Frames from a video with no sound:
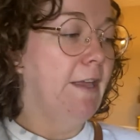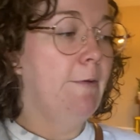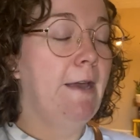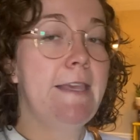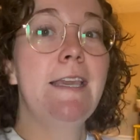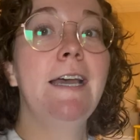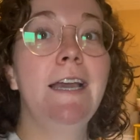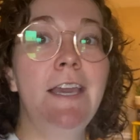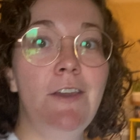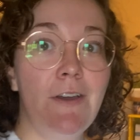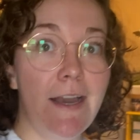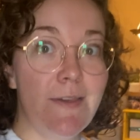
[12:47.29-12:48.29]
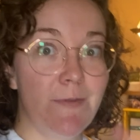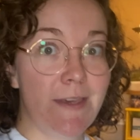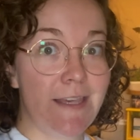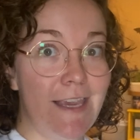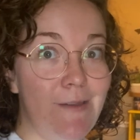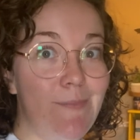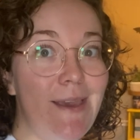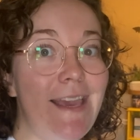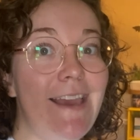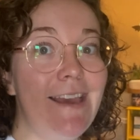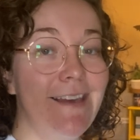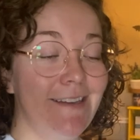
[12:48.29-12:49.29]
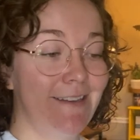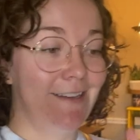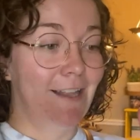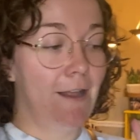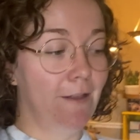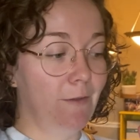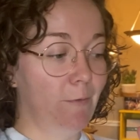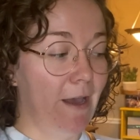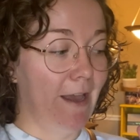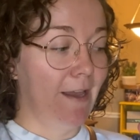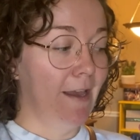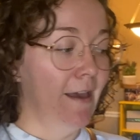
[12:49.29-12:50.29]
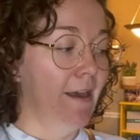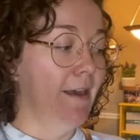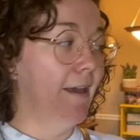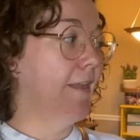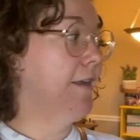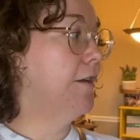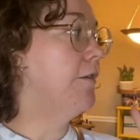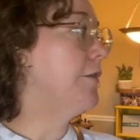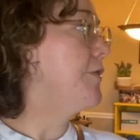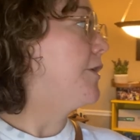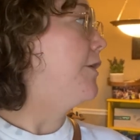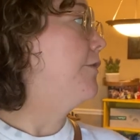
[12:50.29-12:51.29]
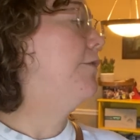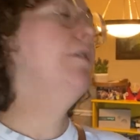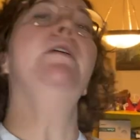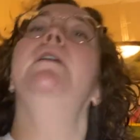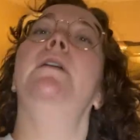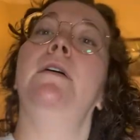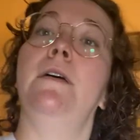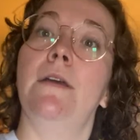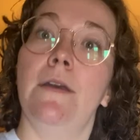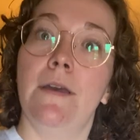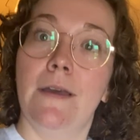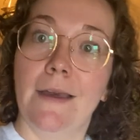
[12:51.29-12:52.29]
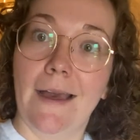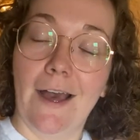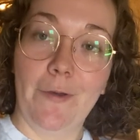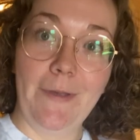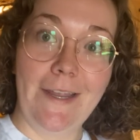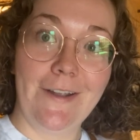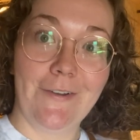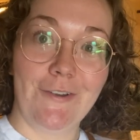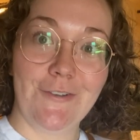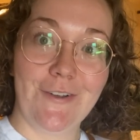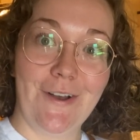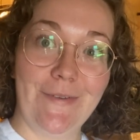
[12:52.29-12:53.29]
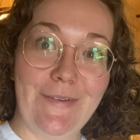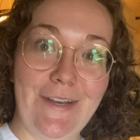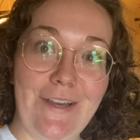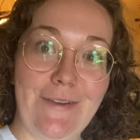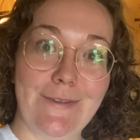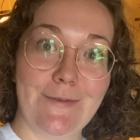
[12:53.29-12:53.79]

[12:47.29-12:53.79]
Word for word: Anyways, you guys will see me along the way and then also I'll be in a grocery haul video as